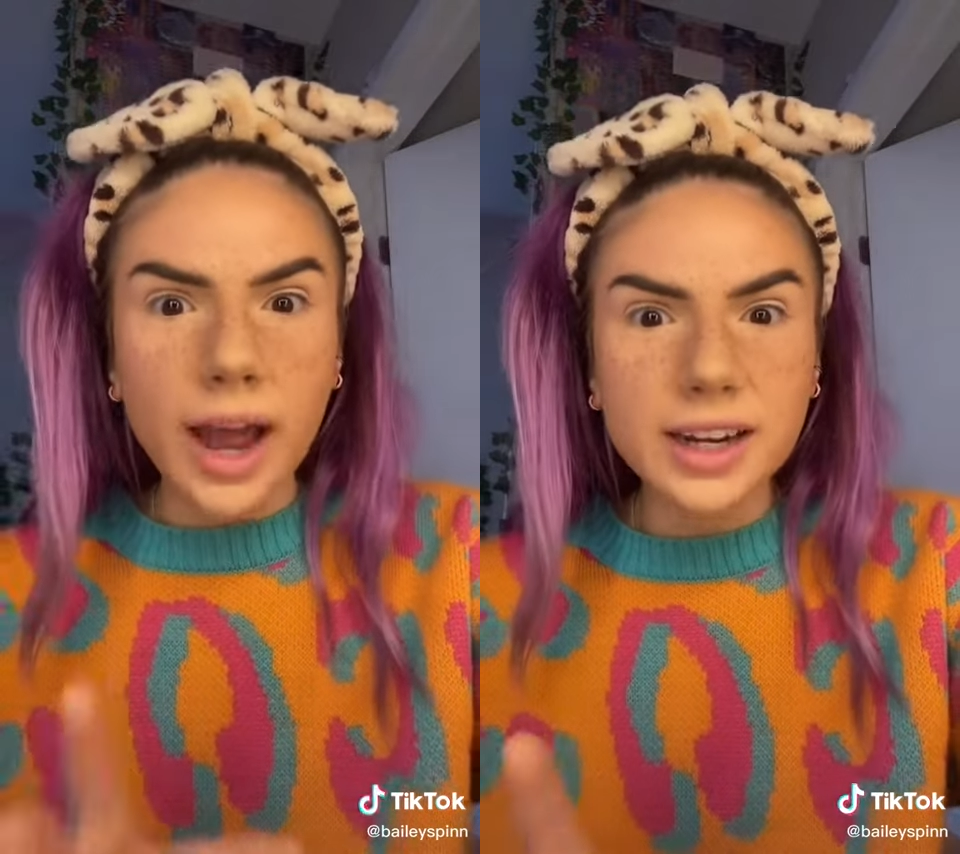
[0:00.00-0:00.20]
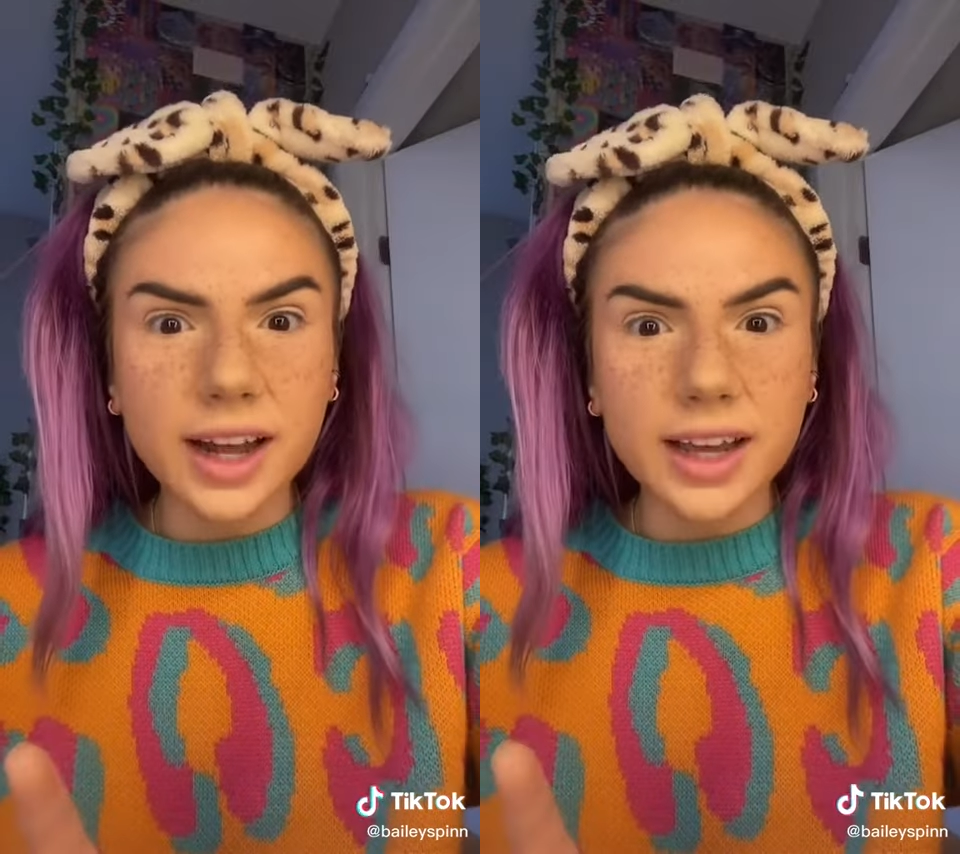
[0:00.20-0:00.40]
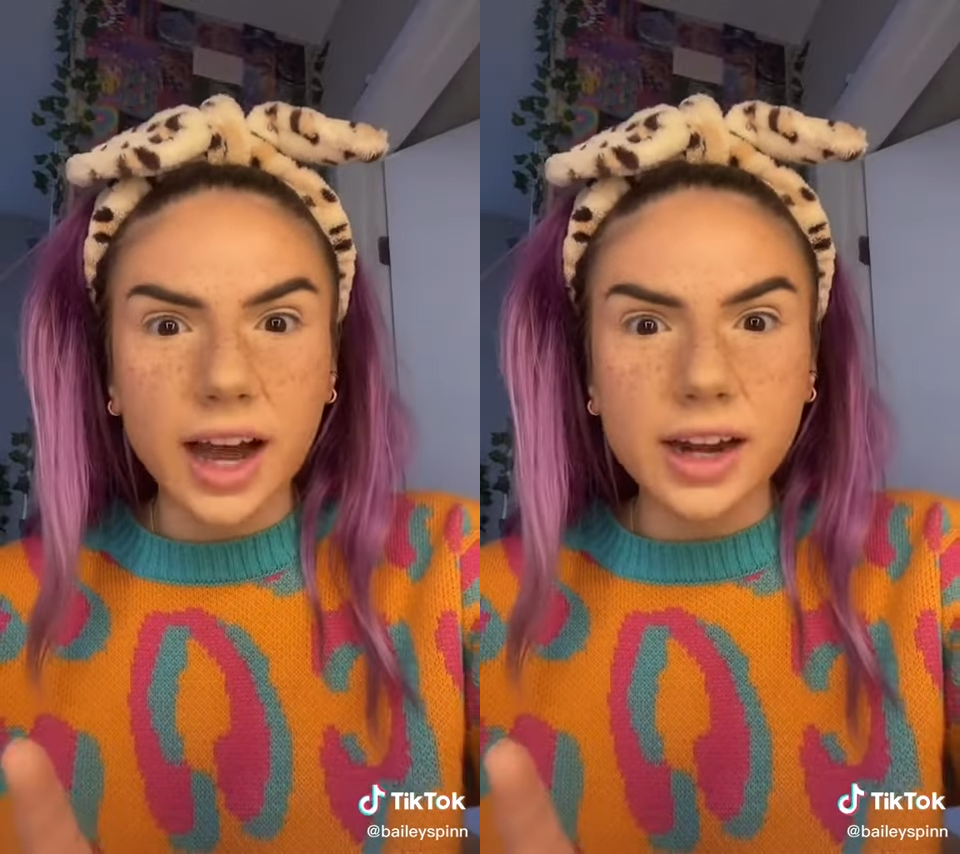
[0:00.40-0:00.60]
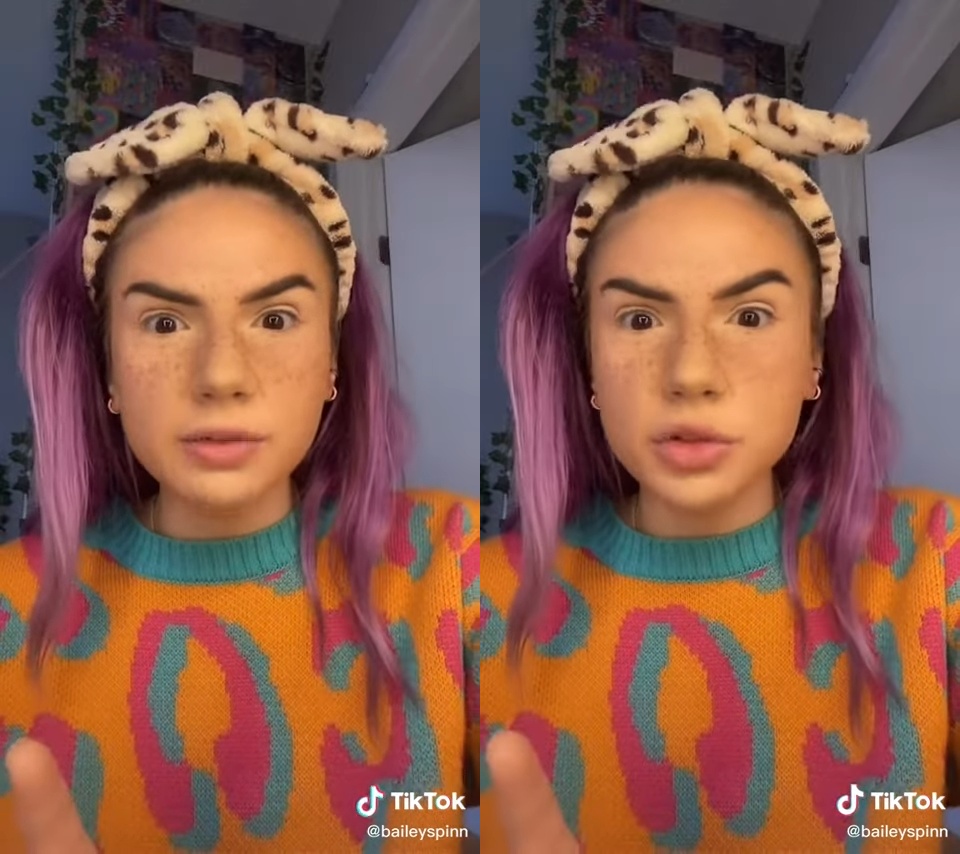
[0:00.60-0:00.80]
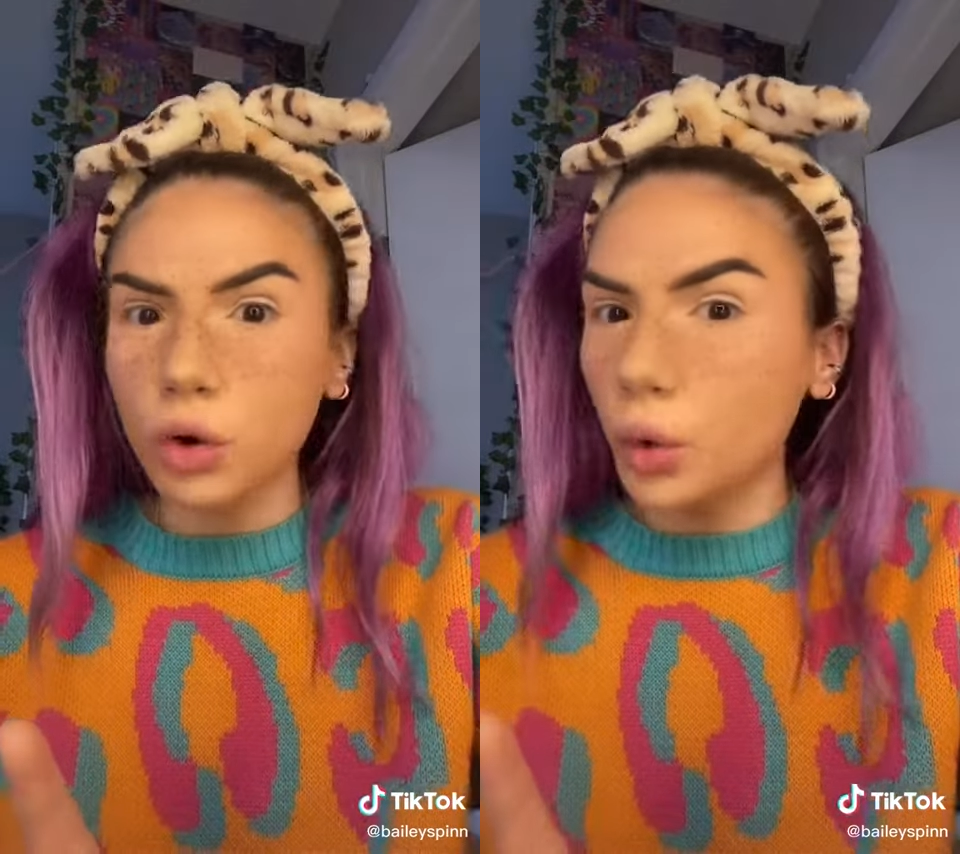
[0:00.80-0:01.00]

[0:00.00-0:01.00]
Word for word: did I kind of do a